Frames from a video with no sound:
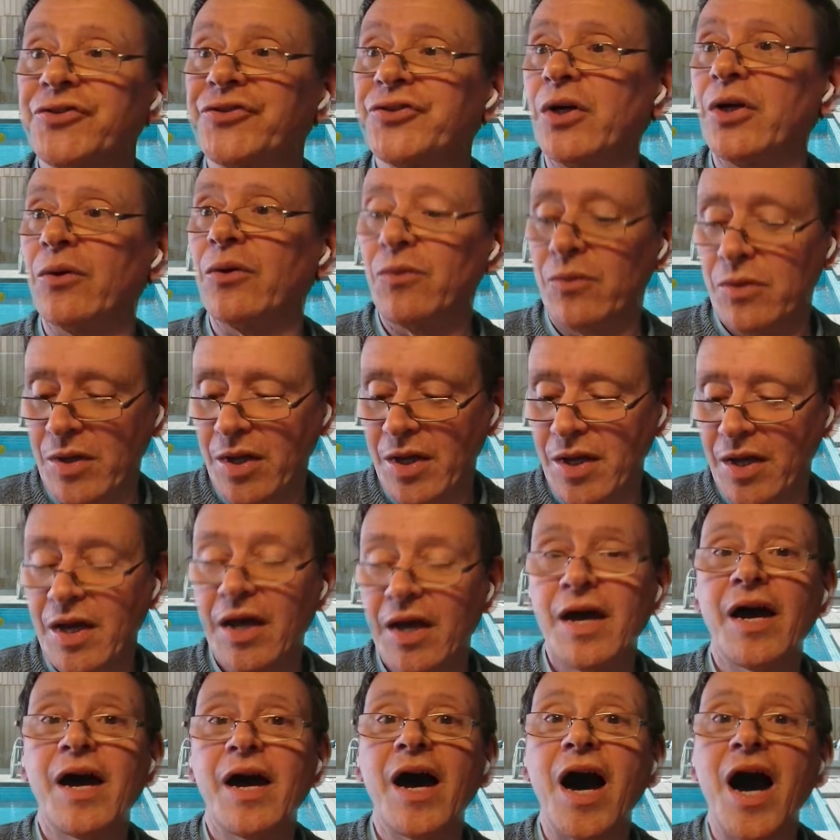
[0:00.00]
So,
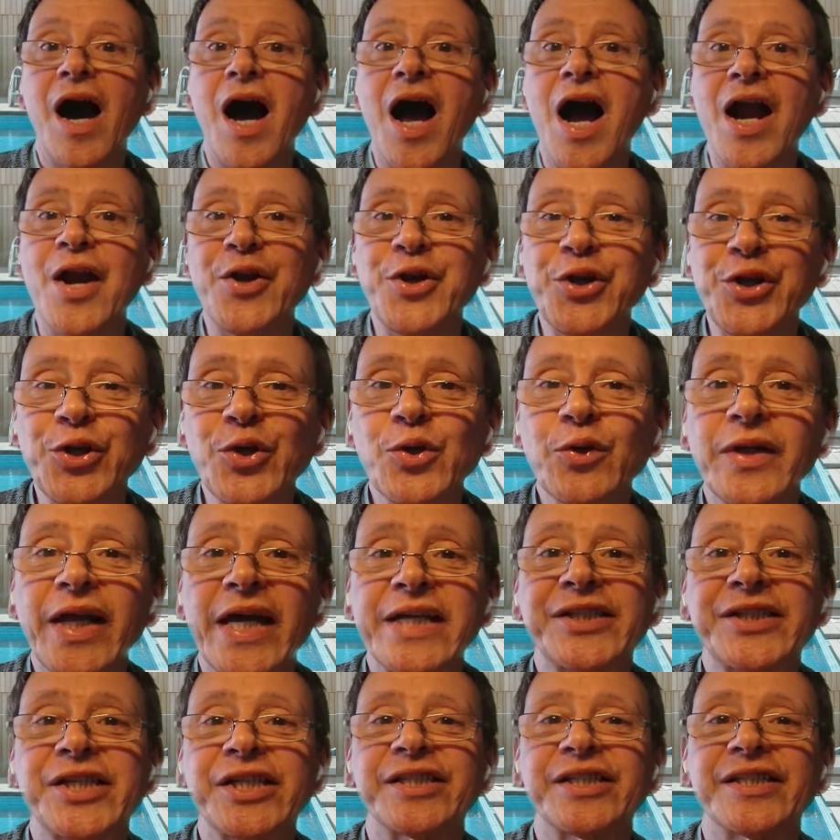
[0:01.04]
a new
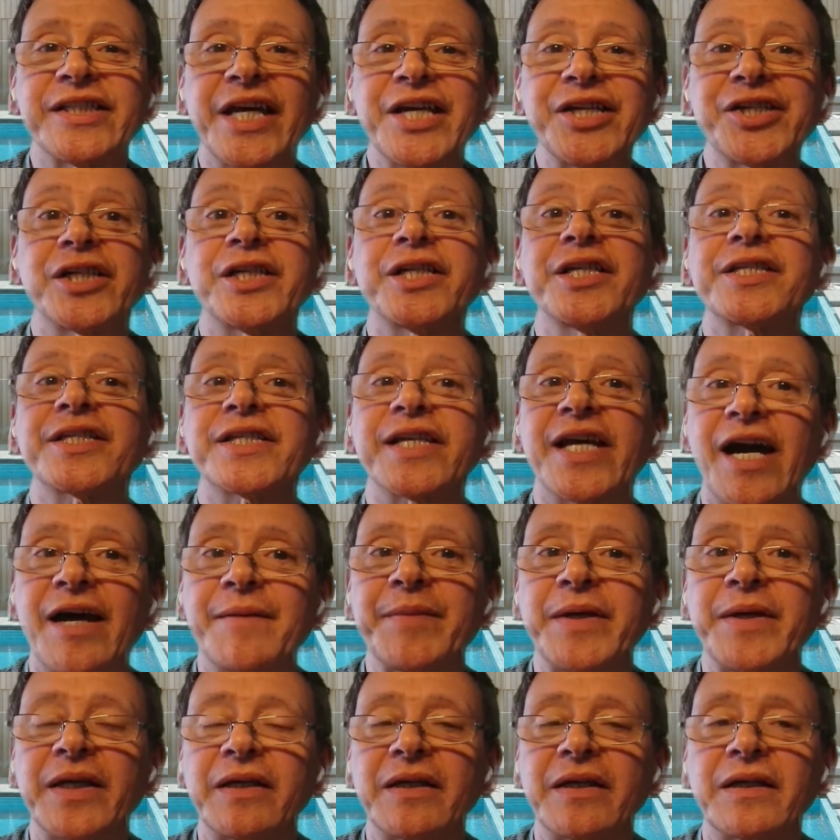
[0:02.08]
legislation is
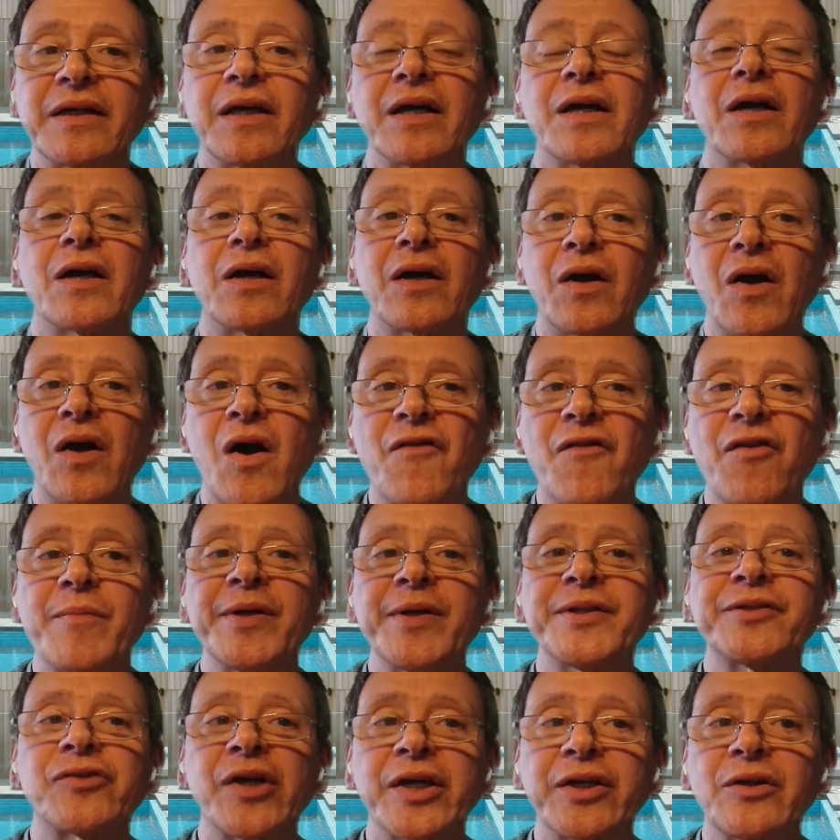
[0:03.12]
coming.
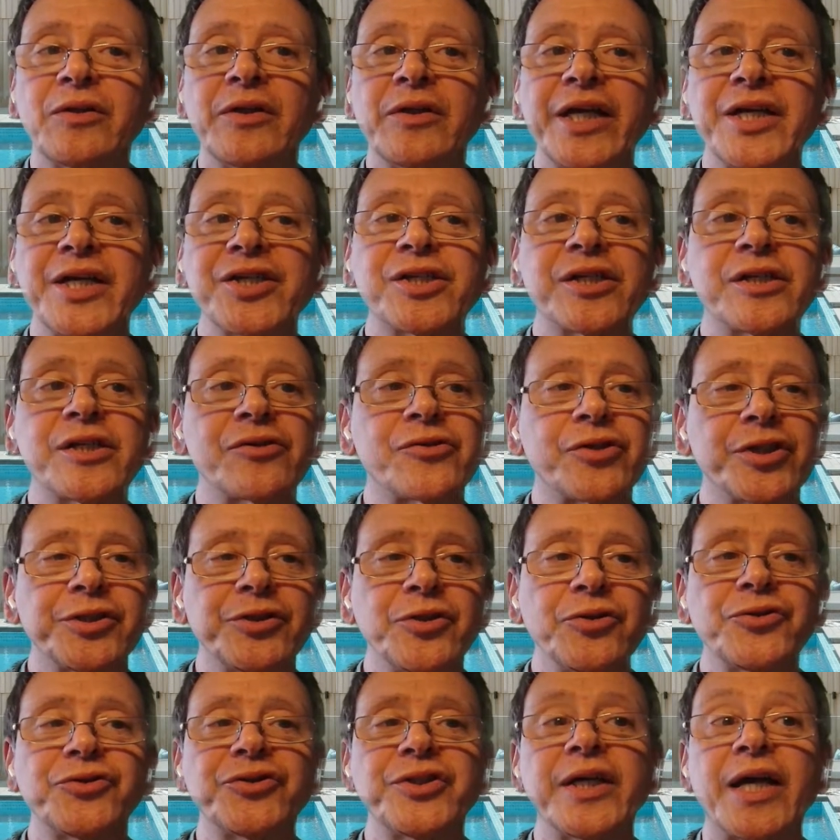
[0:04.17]
Government regulation
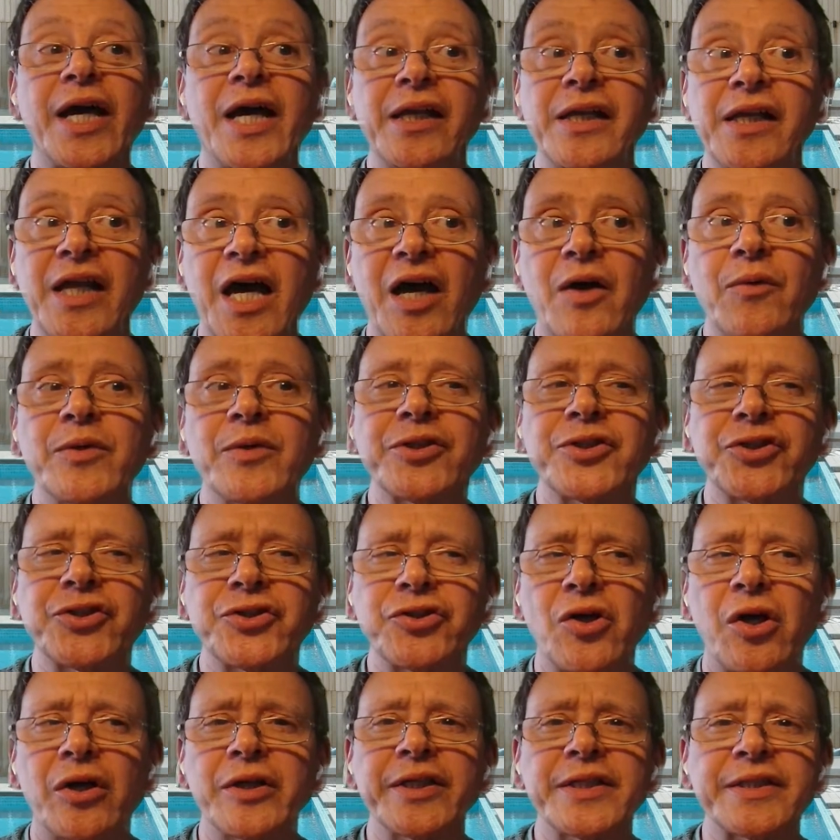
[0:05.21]
reducing allowed
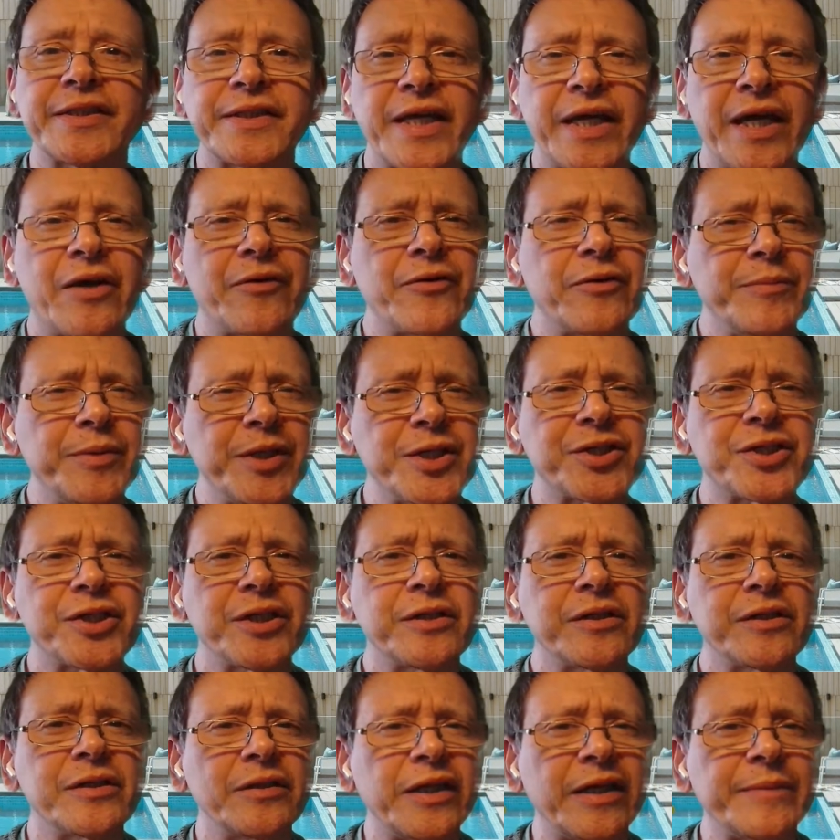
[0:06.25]
solids air
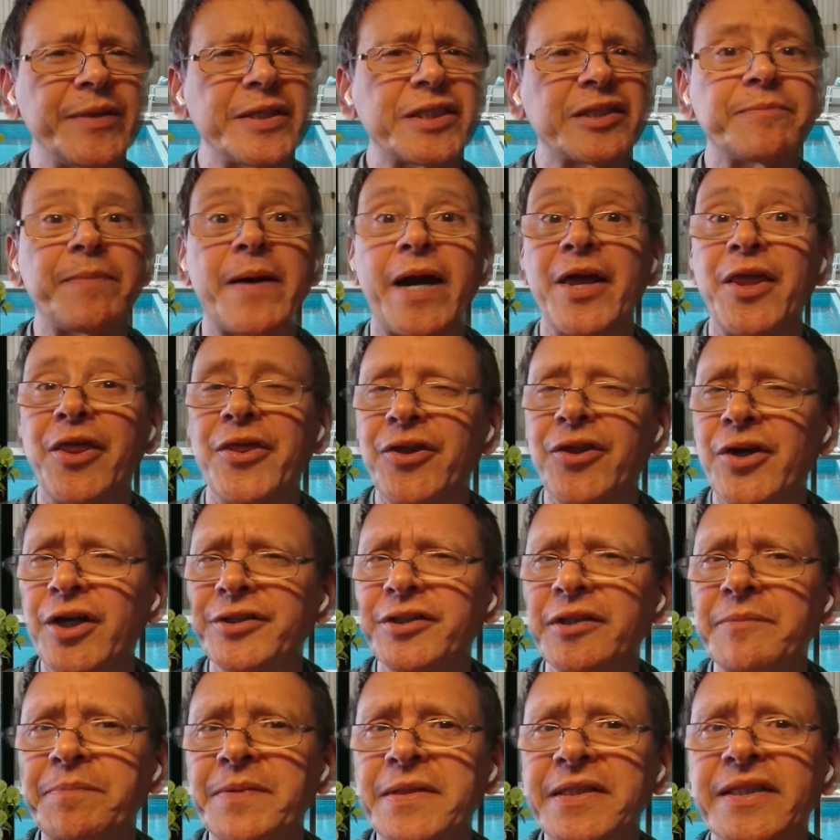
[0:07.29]
emission limits by
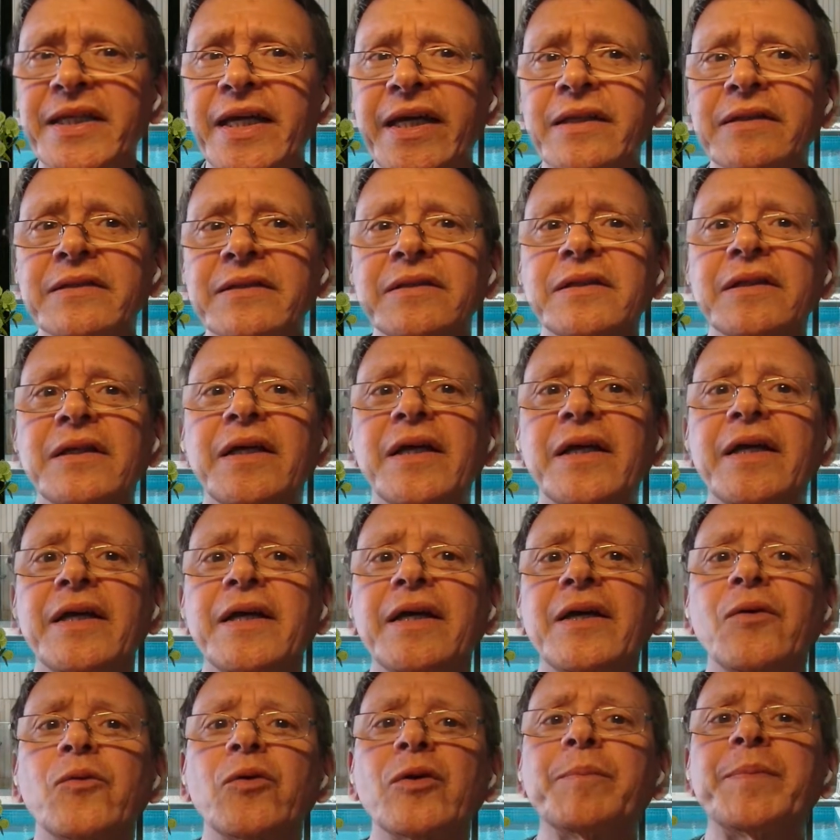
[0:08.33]
30%
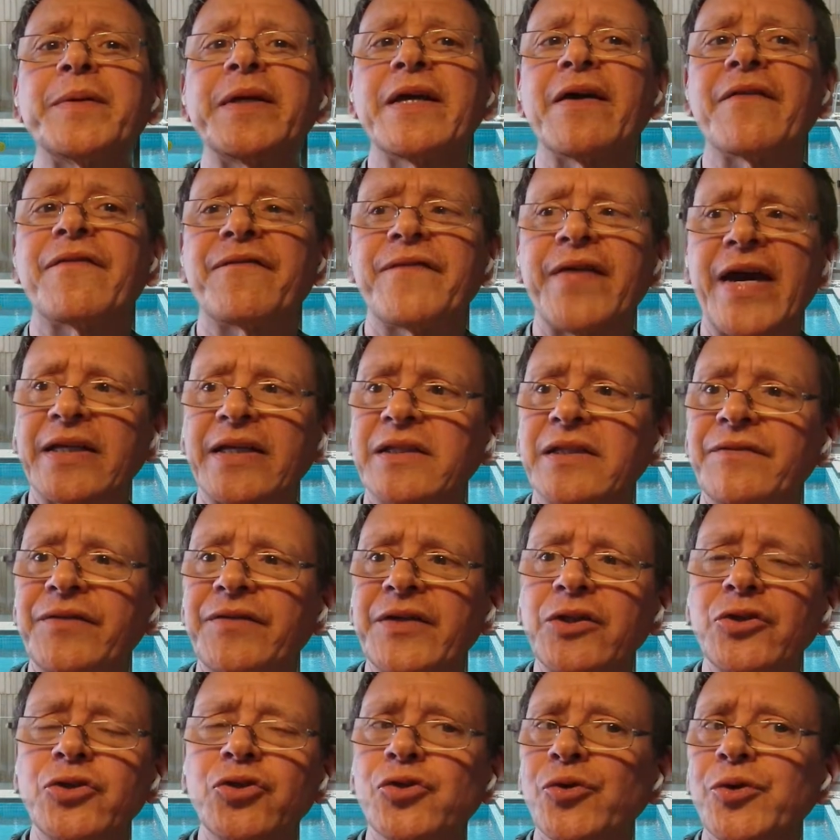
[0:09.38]
will be effective
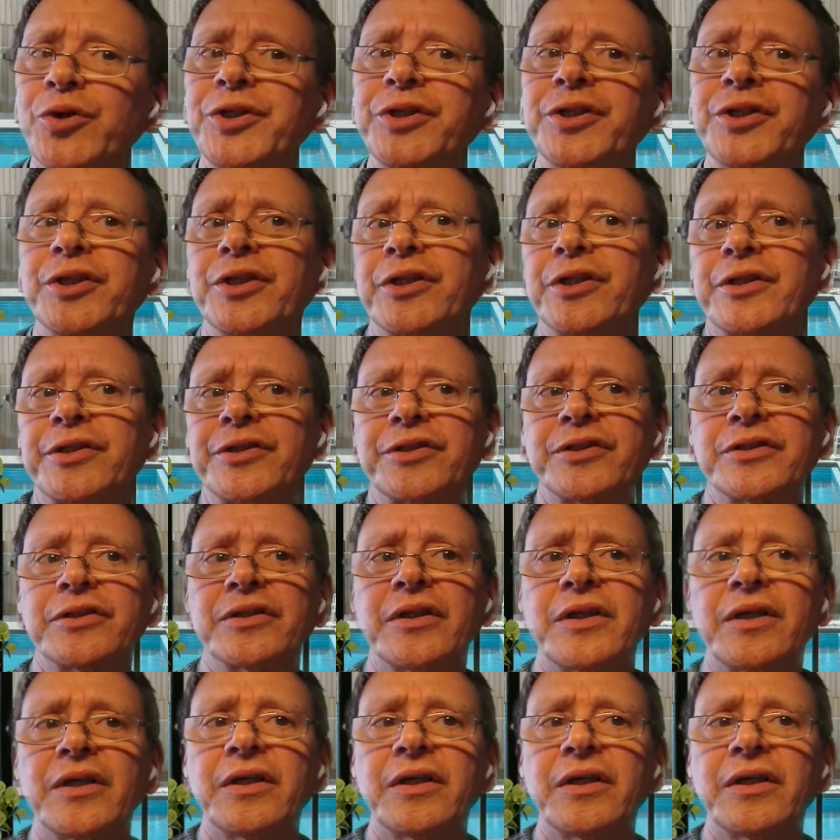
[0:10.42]
in 2 years.